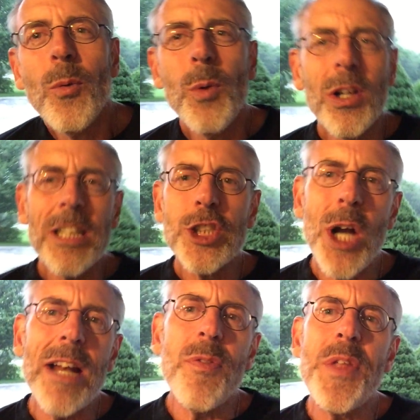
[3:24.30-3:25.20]
really
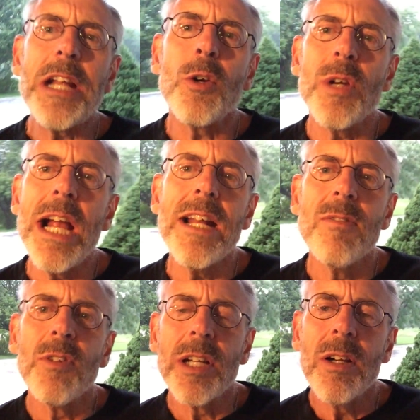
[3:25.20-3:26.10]
try to think
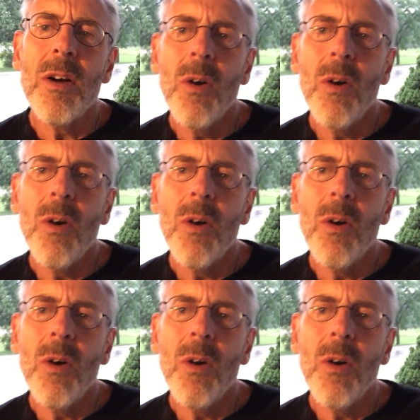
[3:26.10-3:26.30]
creatively.